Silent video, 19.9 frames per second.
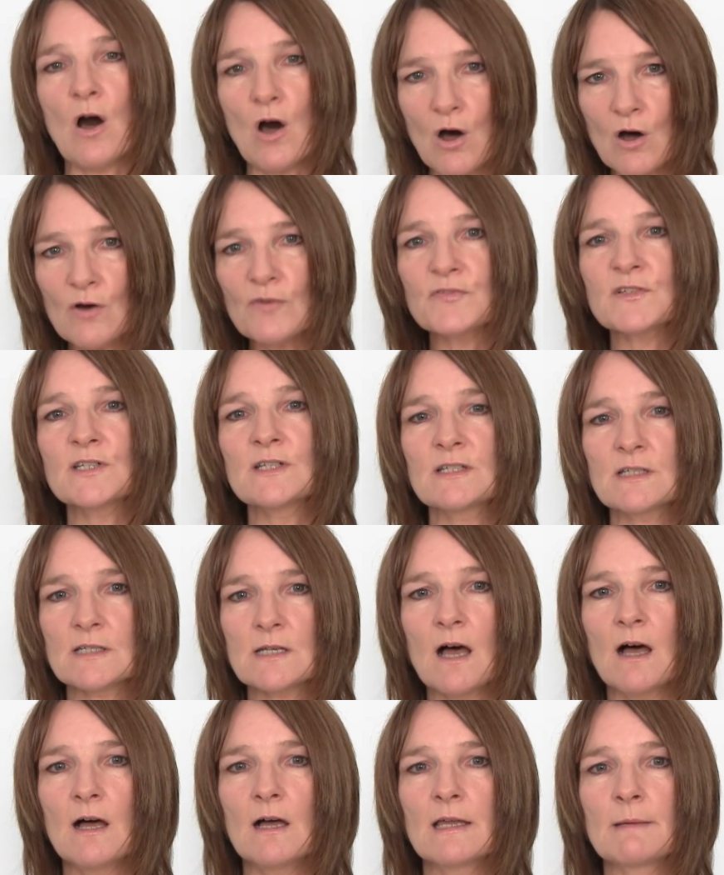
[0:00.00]

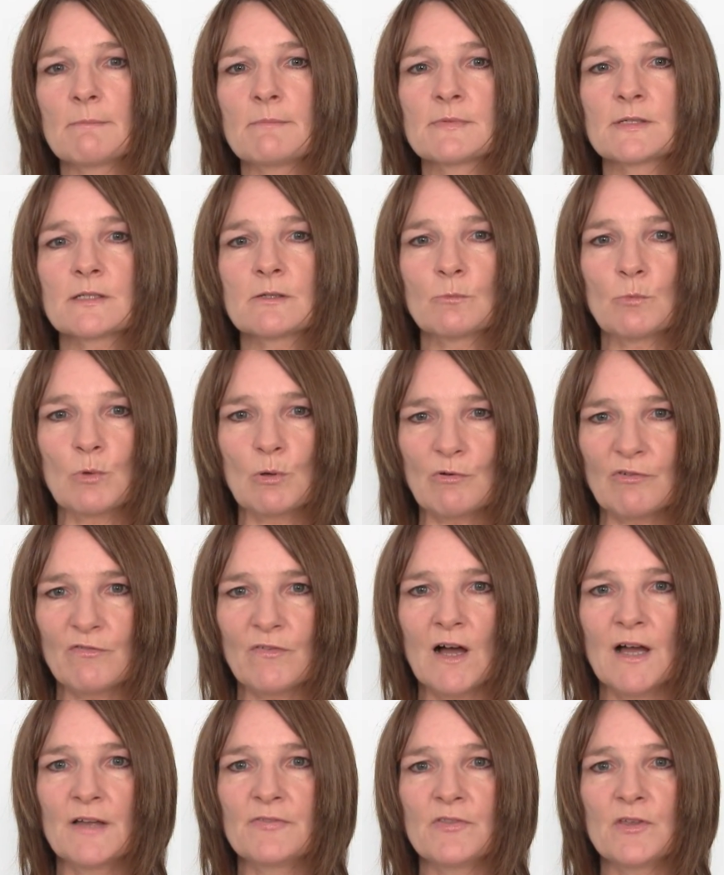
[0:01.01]
Oftentimes, we'll
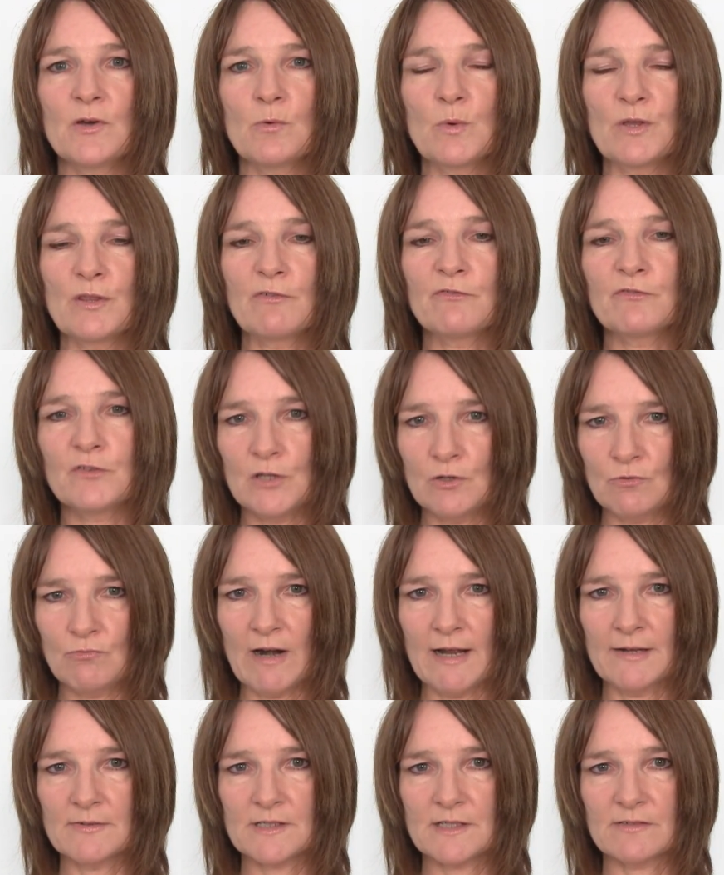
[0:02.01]
find that with a few
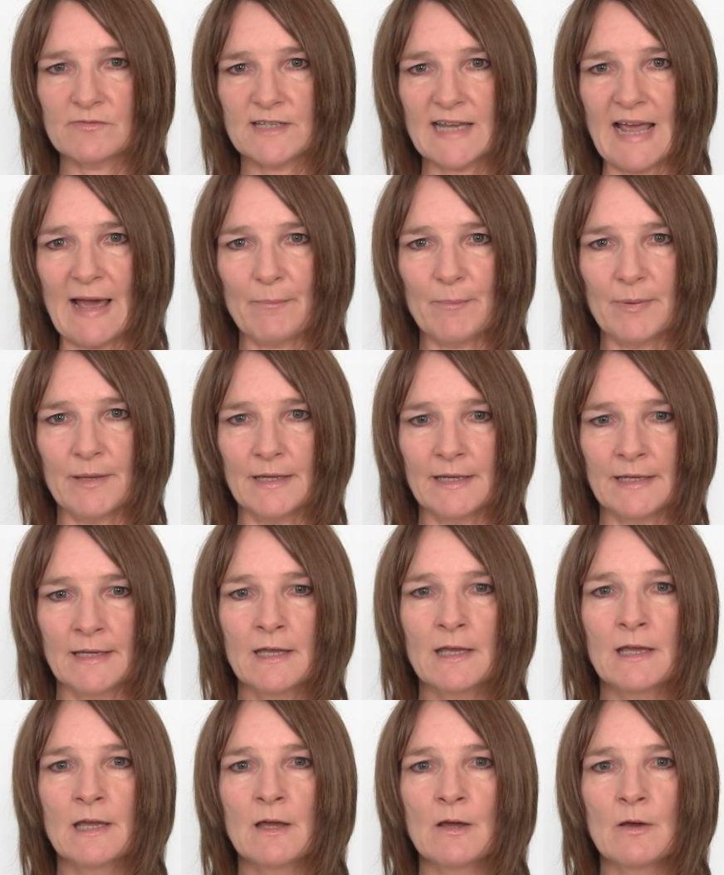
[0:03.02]
rounds of
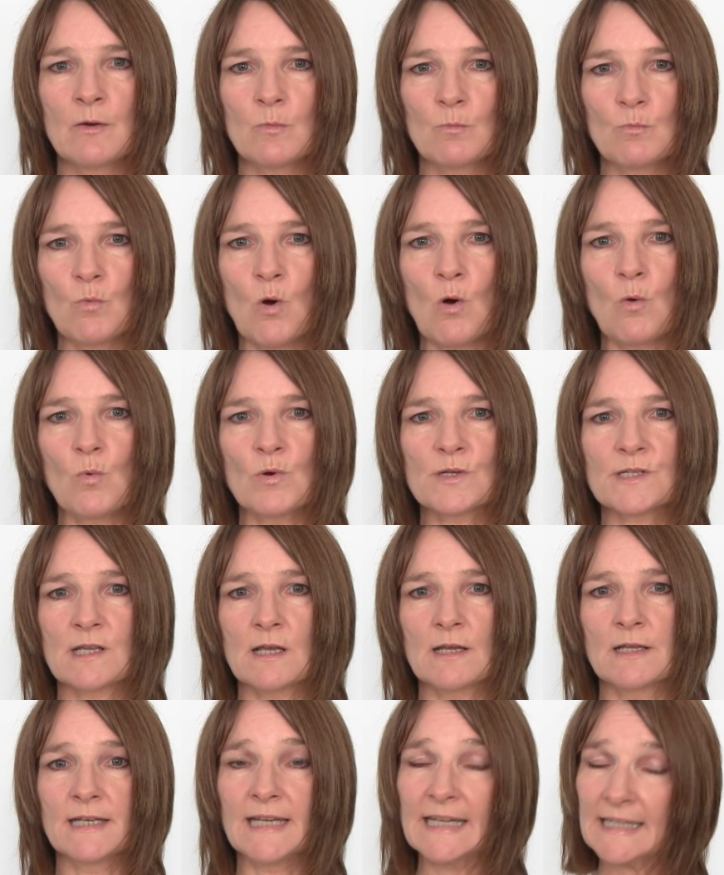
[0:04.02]
tapping, what was
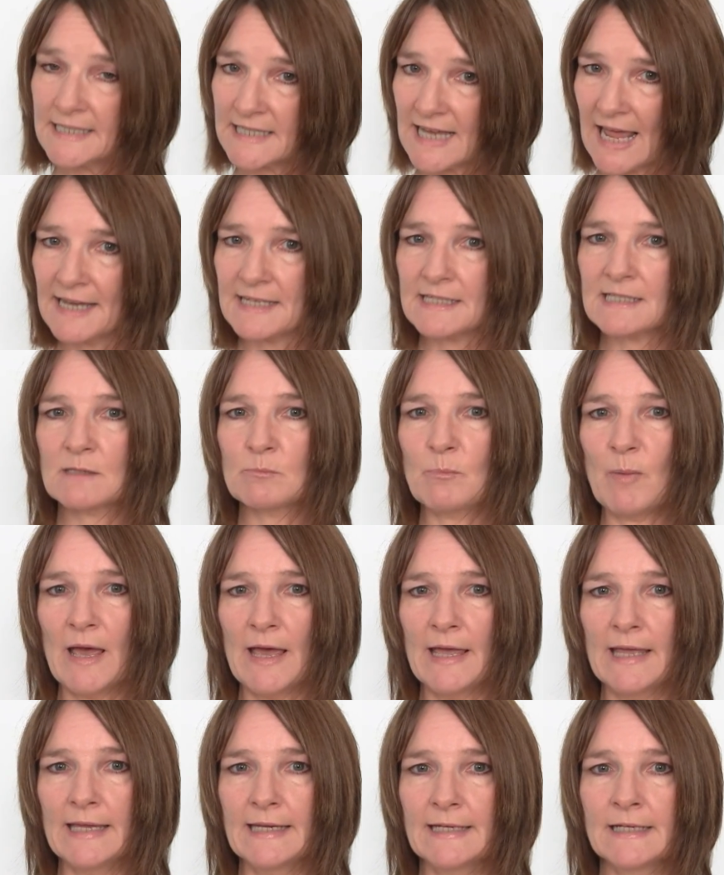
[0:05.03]
an intense
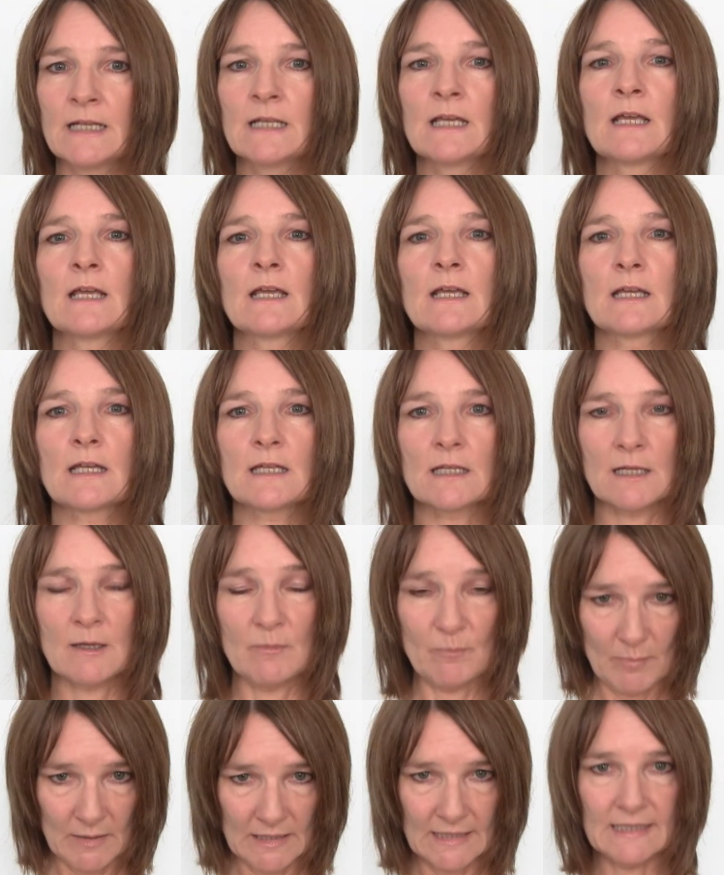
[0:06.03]
pain
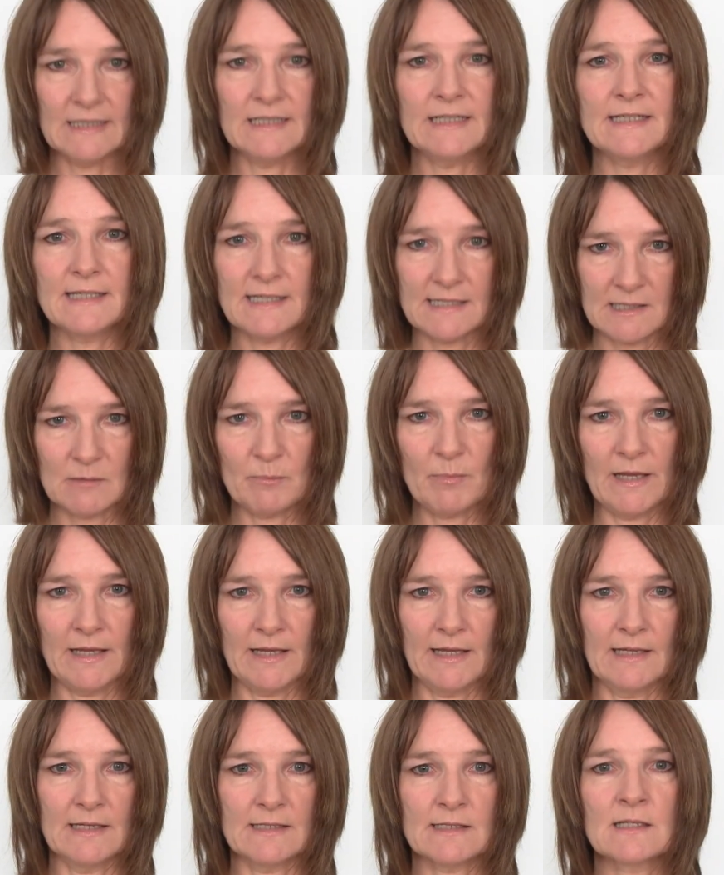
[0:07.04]
completely
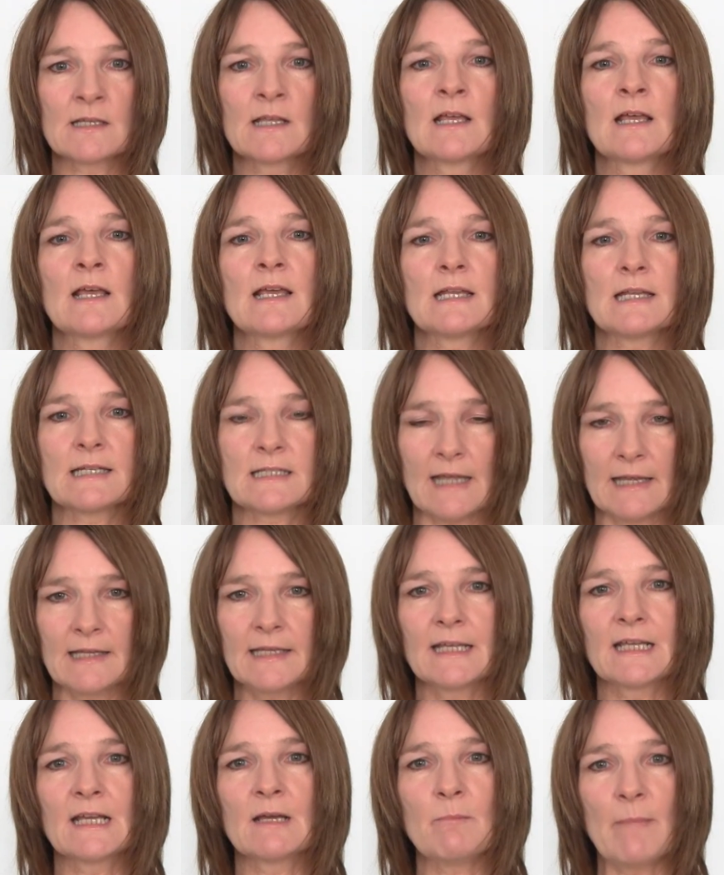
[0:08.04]
disappears,
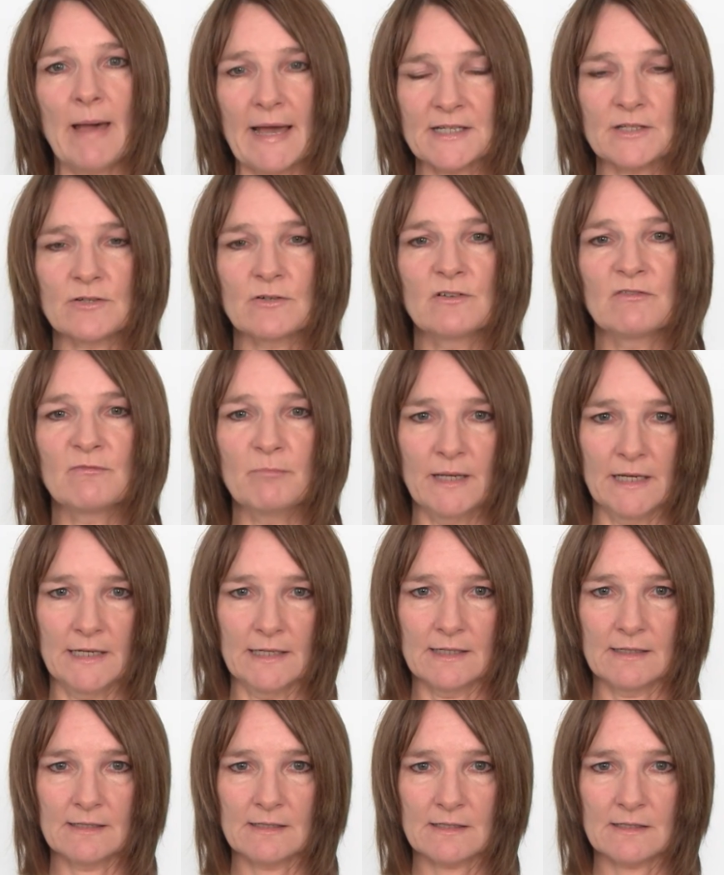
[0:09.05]
taking a matter of
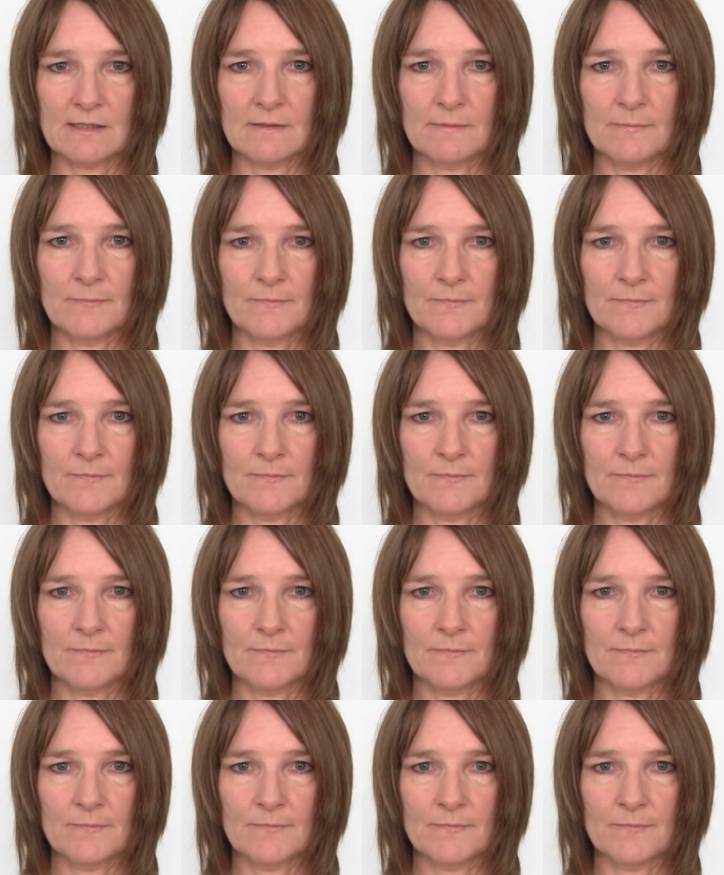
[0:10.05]
minutes.